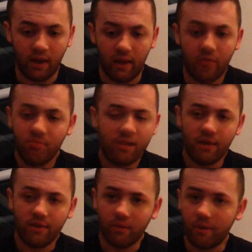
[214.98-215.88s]
a
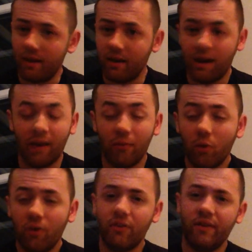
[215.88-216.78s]
brilliant dummy, and
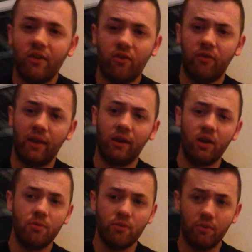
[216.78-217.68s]
what a finish for Liam
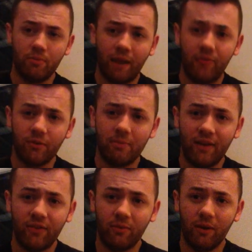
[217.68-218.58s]
Cooper, who was back to his
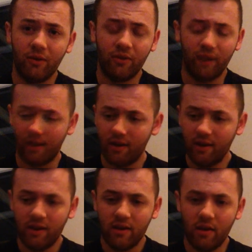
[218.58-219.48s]
best as well tonight.
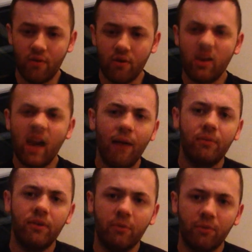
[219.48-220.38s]
You know, a real
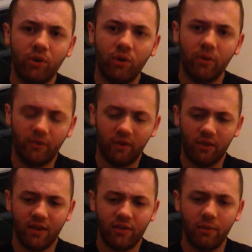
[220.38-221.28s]
captain's performance. You know,
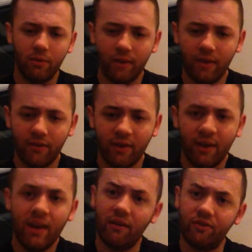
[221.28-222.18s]
the last couple of weeks,
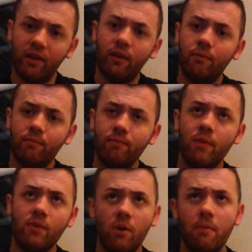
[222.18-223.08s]
I've seen him
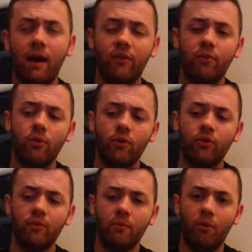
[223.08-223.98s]
maybe go back
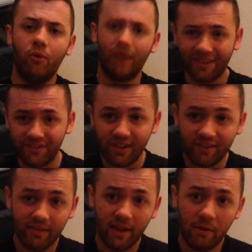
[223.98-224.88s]
towards more
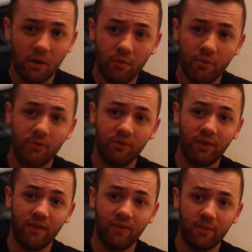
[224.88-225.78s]
inconsistent Liam Cooper, which we've
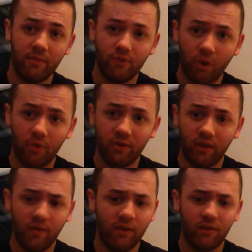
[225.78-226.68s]
seen for the
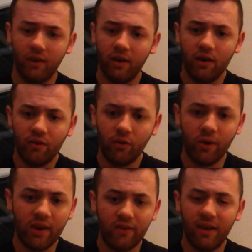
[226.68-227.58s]
majority of his 4
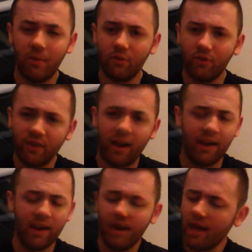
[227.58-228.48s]
years here, but
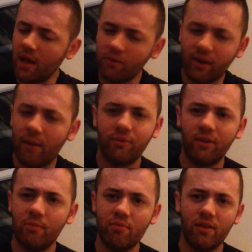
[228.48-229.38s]
tonight, he was
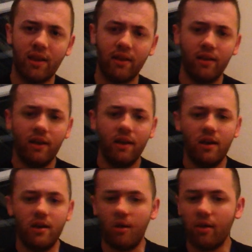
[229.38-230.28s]
absolutely brilliant.
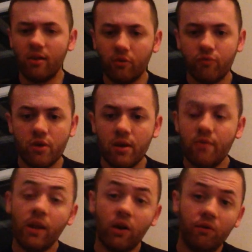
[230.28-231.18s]
You know, he looked really,
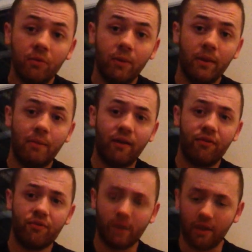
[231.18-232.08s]
really comfortable in the back
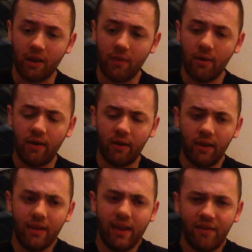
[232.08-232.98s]
three. You know, at
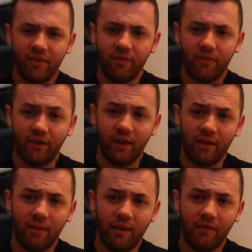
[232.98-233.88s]
the left of the side of
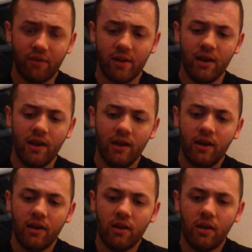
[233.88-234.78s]
the back three.
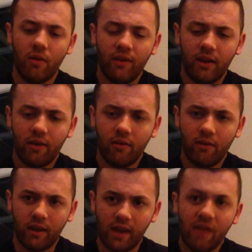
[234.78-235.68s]
You know, I think
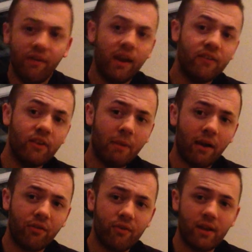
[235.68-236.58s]
the key thing is in the
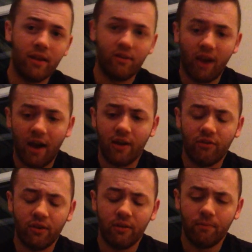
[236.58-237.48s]
back three,
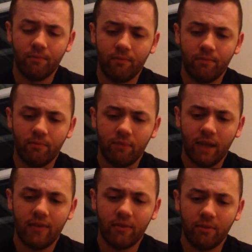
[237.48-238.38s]
if you
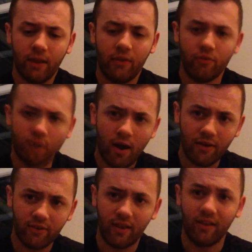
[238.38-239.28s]
players that play on the
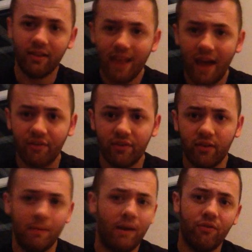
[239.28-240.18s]
right and left
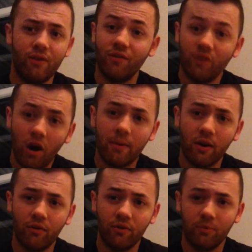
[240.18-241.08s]
of the back three have got to be
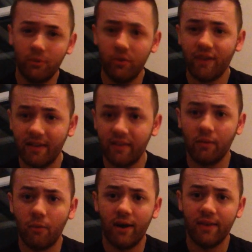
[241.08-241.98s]
comfortable defending the
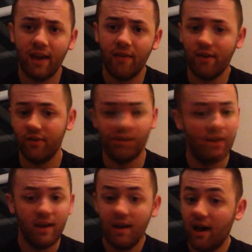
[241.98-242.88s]
wide areas.
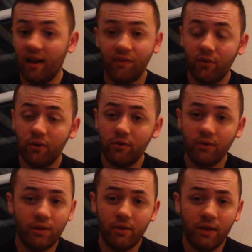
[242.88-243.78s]
And I thought
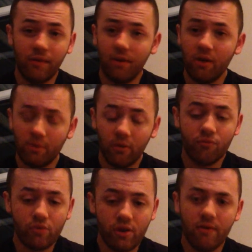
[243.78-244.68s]
Liam Cooper
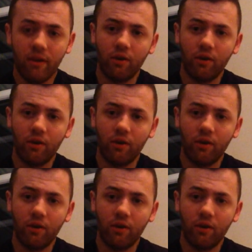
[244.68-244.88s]
looked really, really